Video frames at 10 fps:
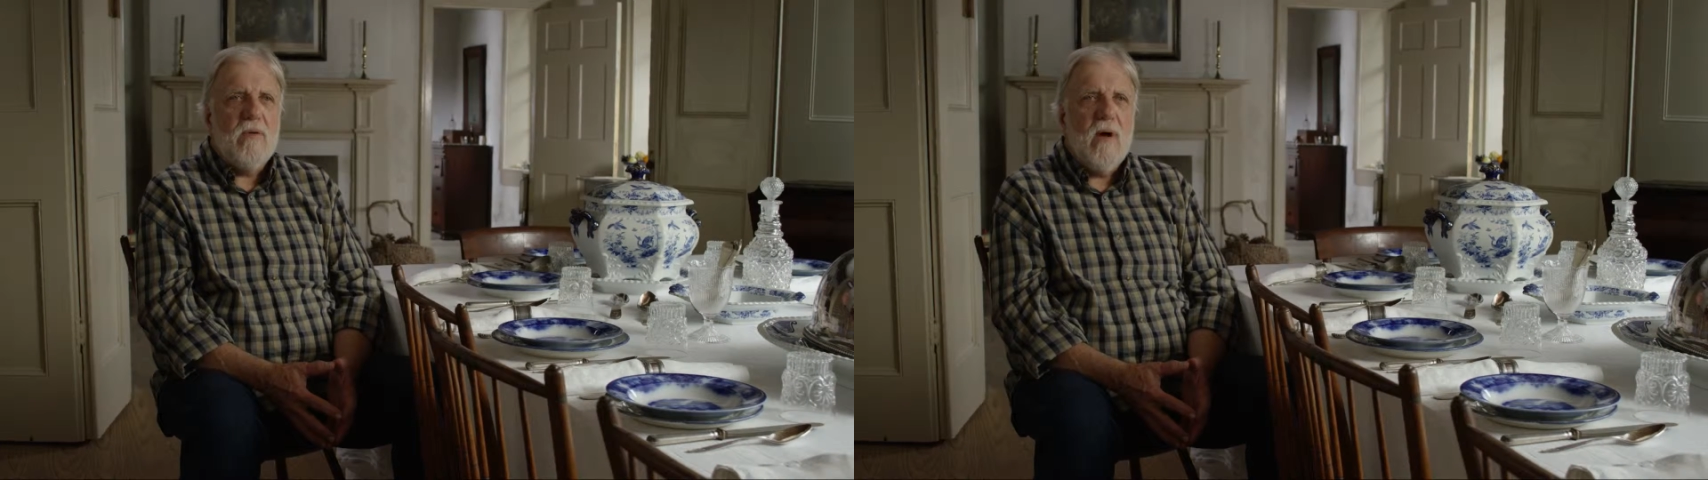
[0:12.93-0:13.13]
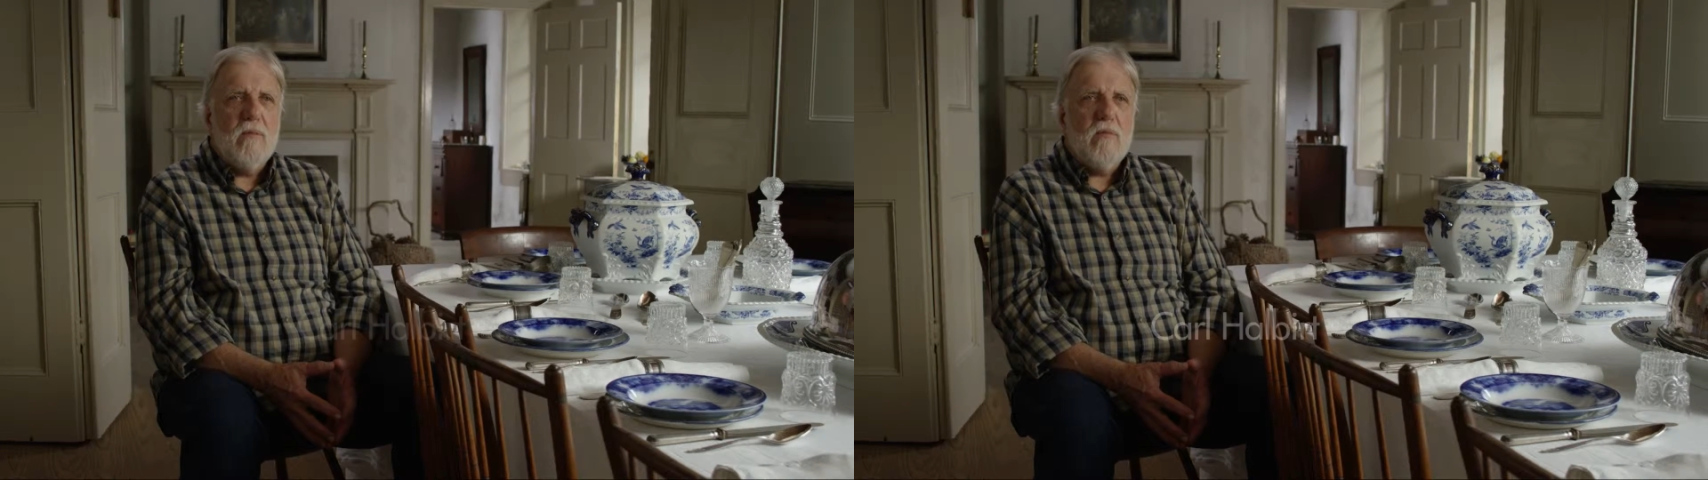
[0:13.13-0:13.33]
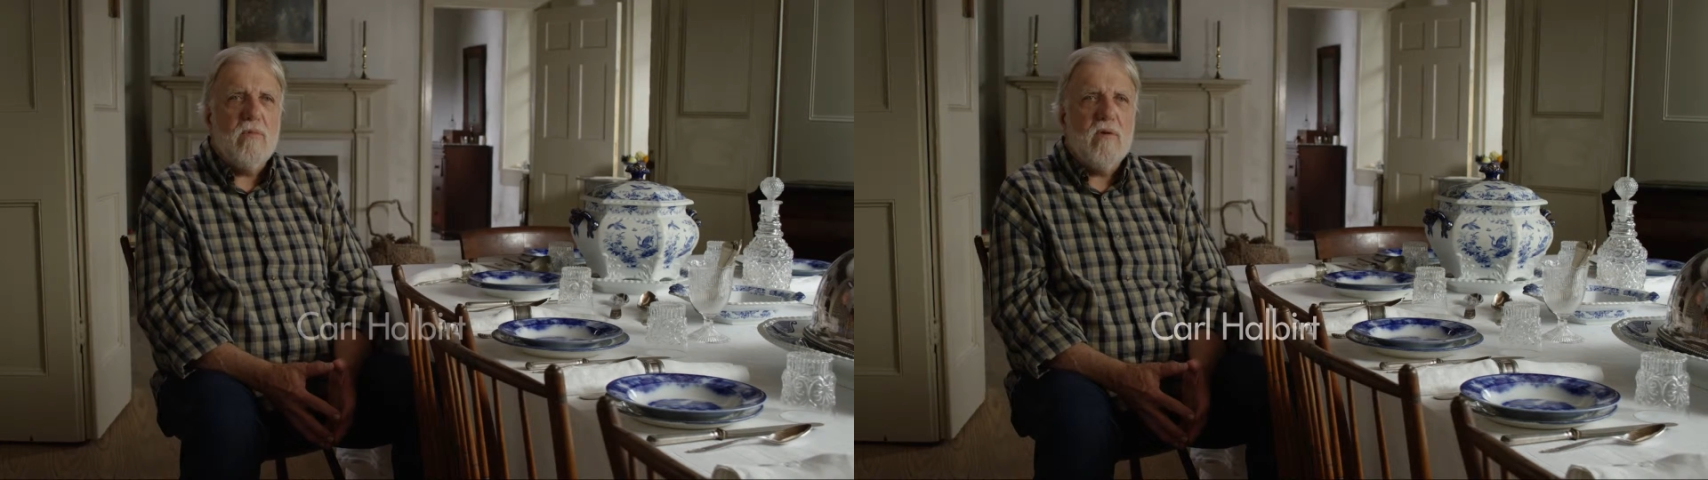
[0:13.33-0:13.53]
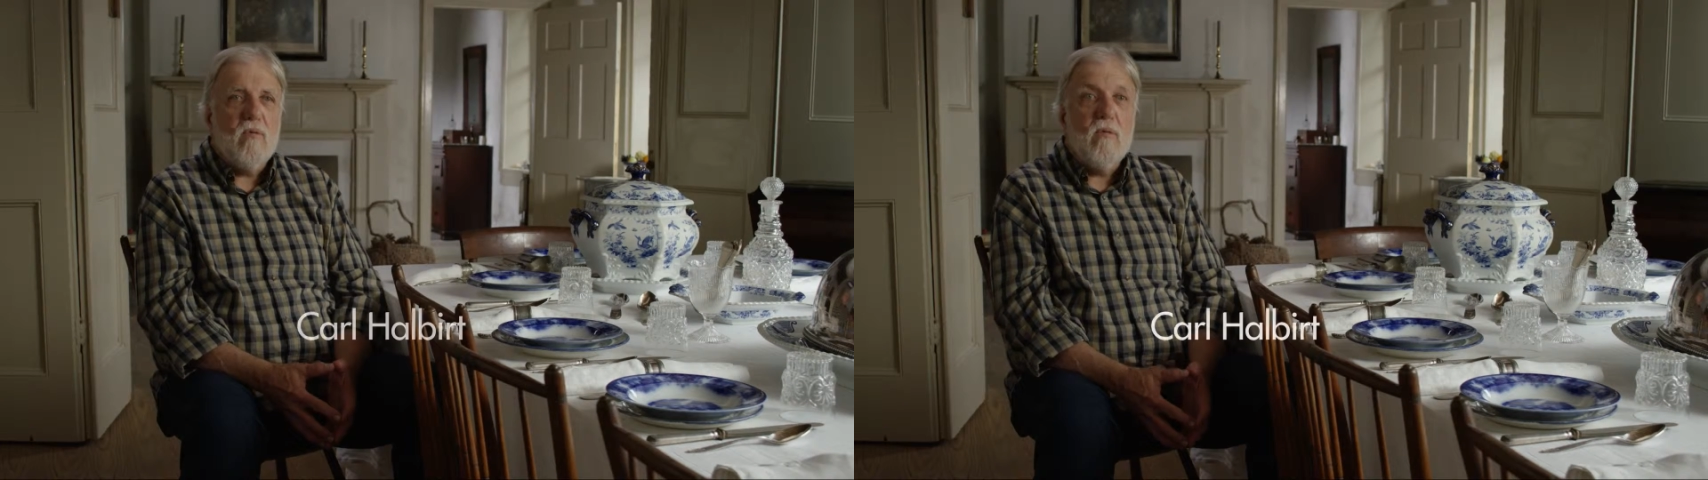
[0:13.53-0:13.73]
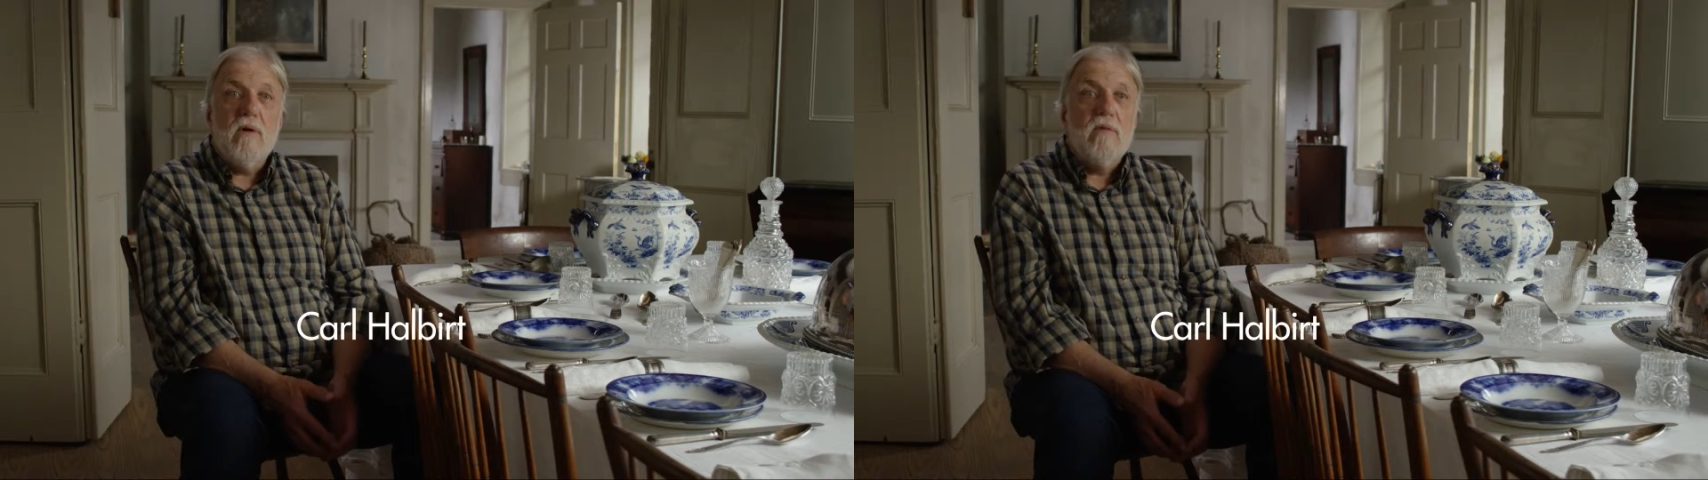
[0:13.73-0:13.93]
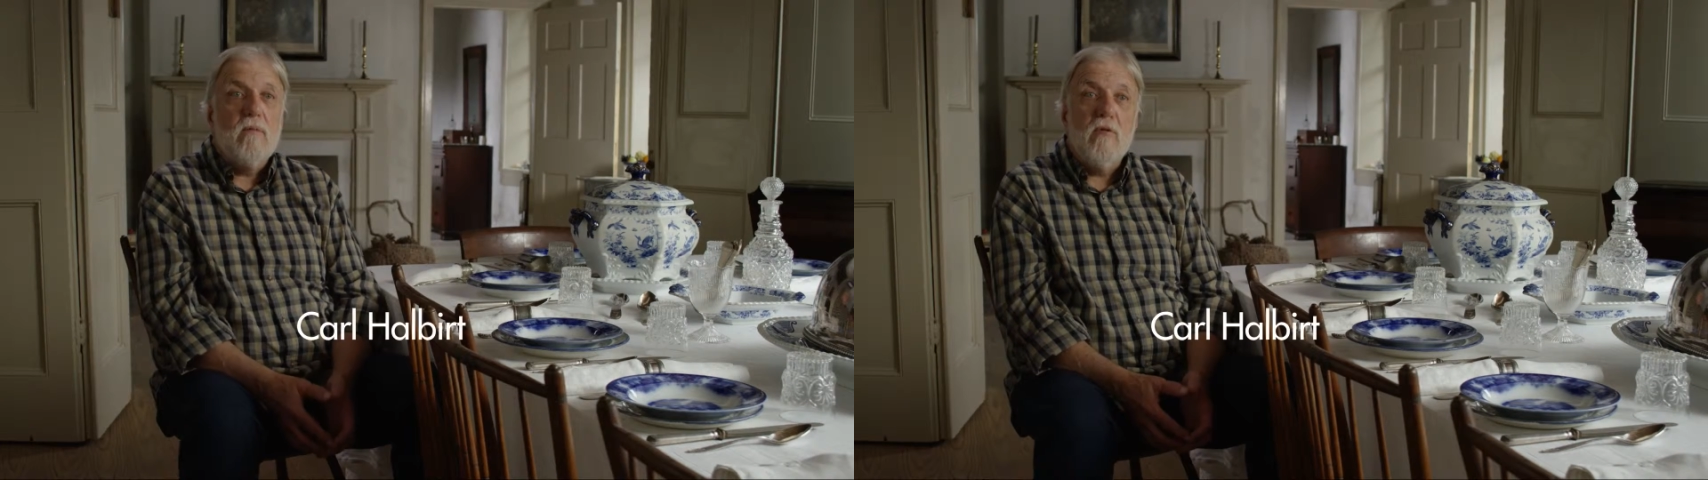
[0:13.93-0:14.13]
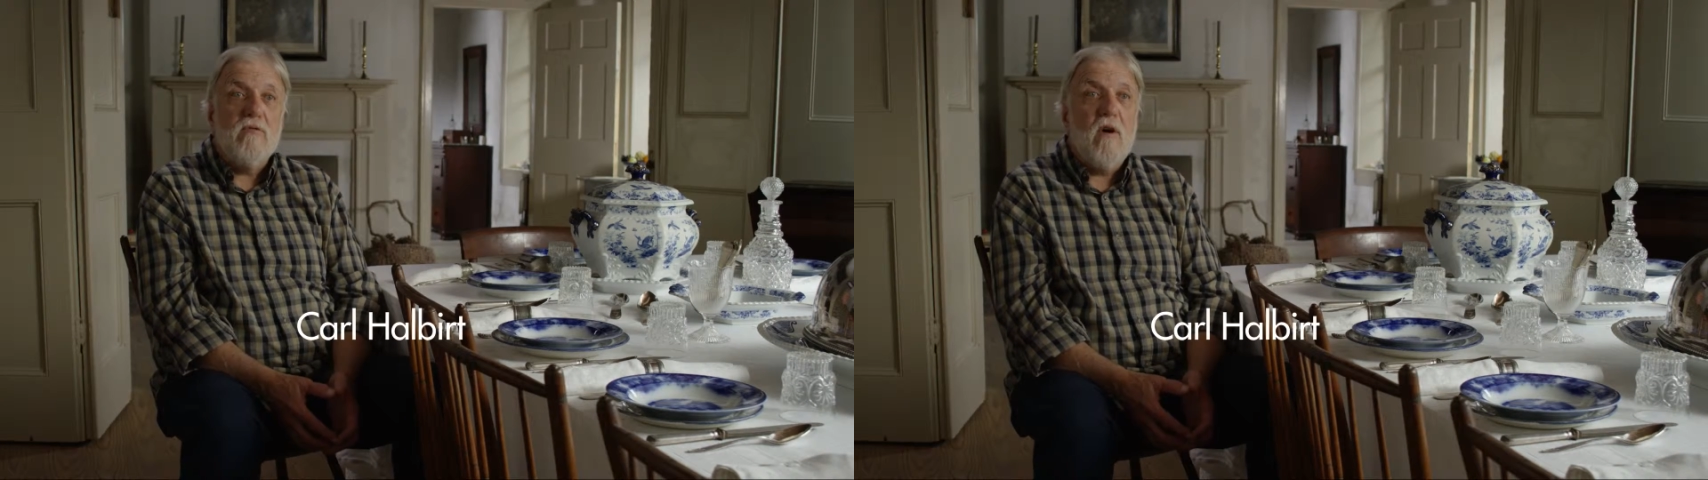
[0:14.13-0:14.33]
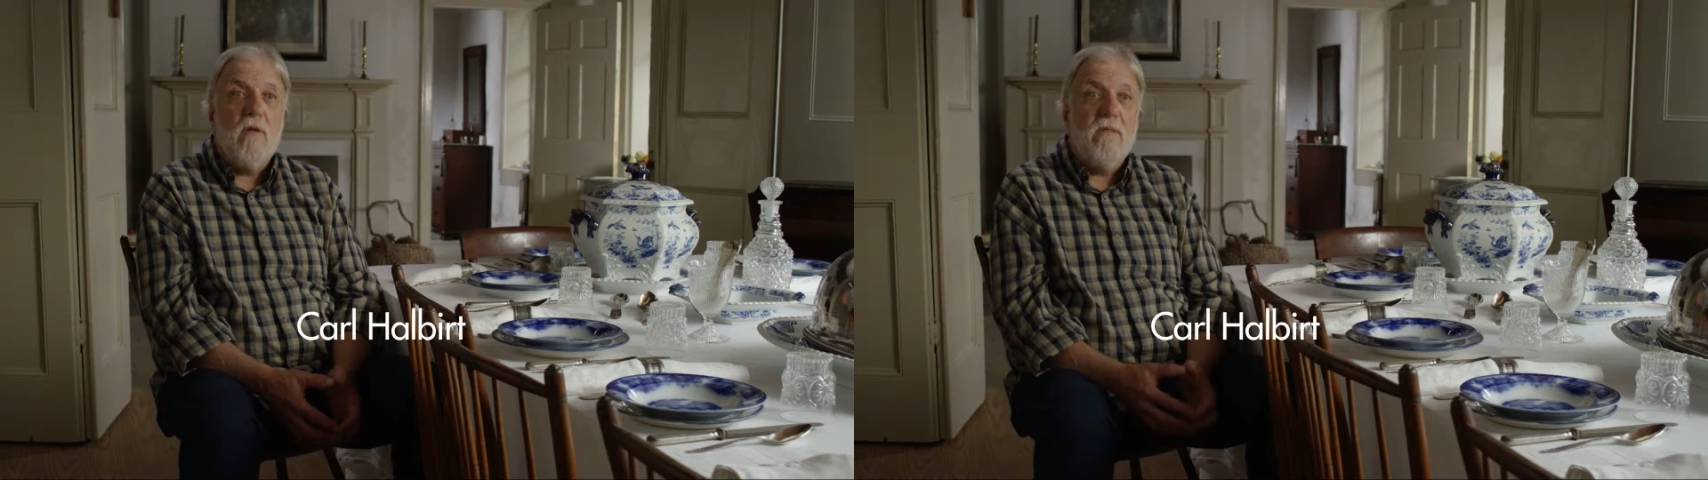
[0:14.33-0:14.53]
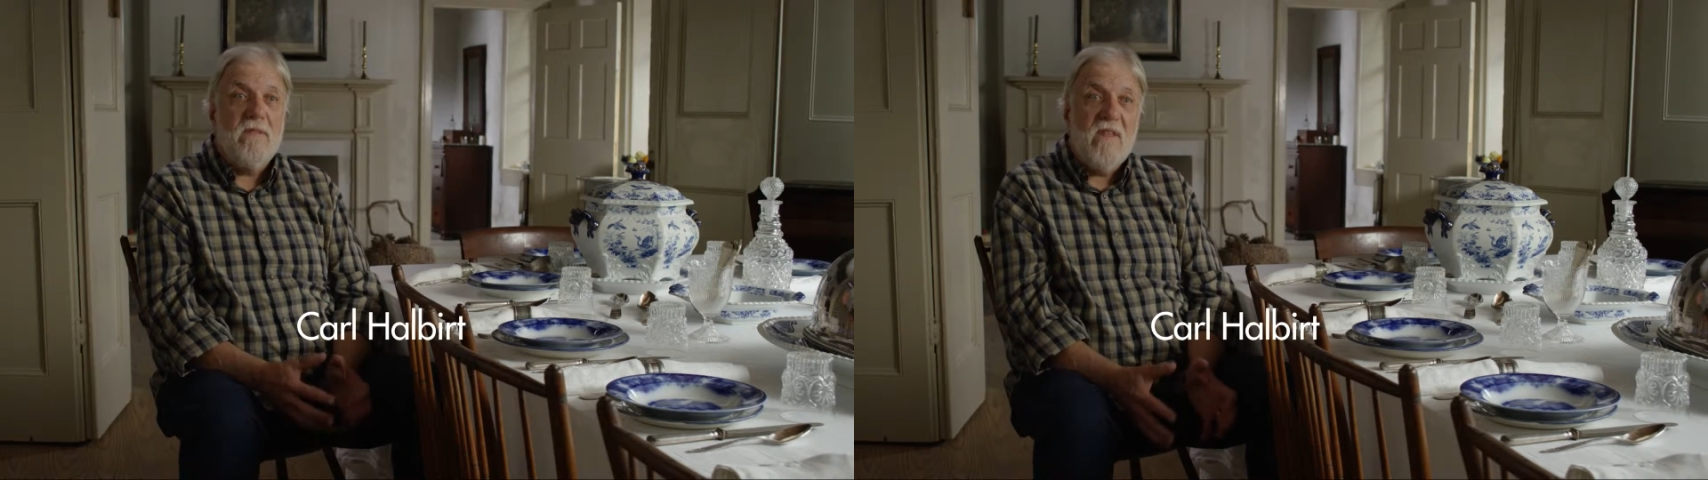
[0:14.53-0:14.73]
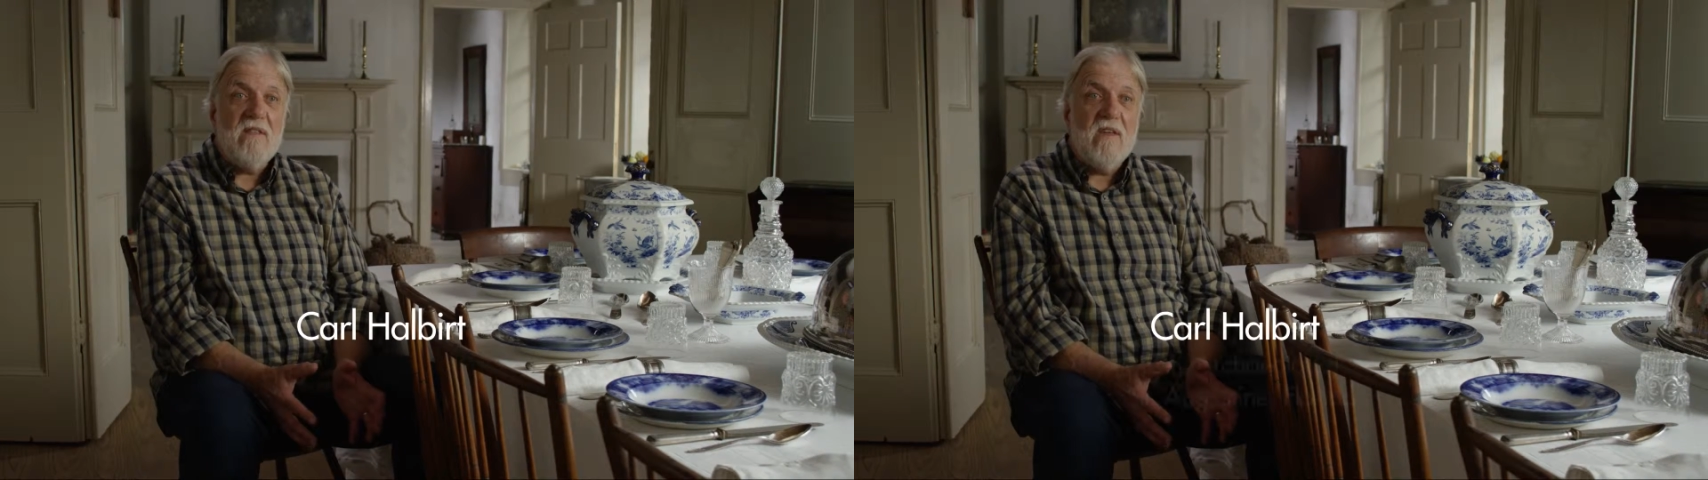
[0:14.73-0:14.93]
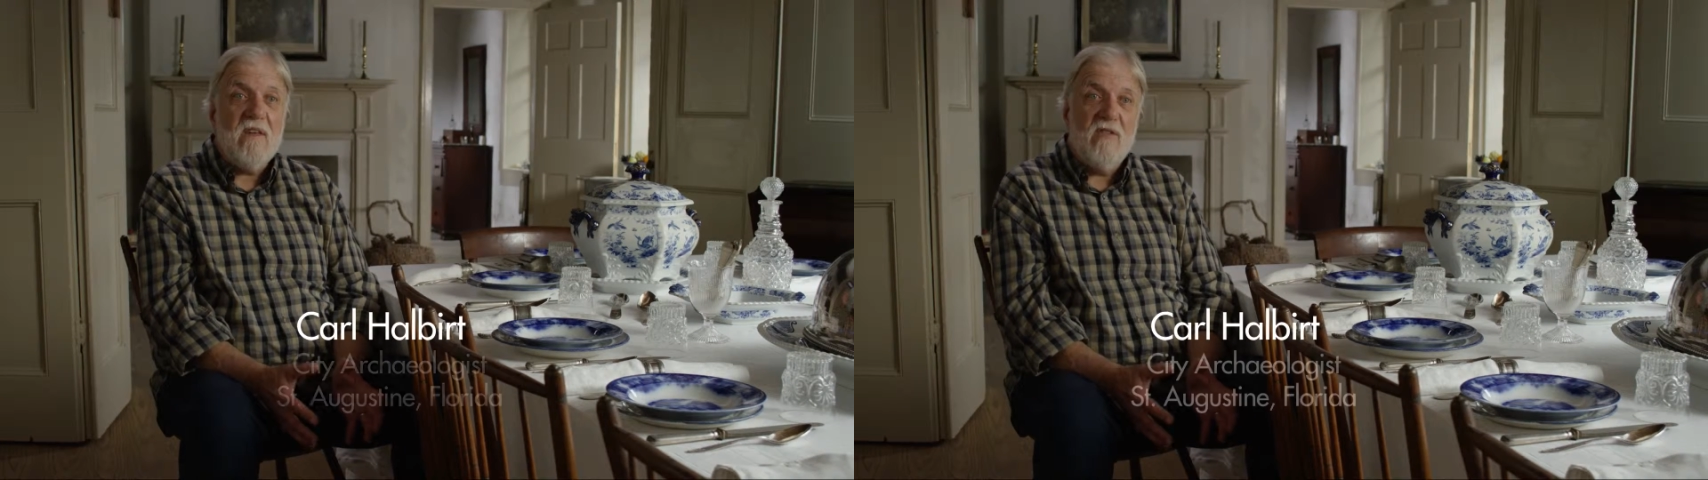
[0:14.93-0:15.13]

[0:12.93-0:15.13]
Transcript: probably one of the most authentic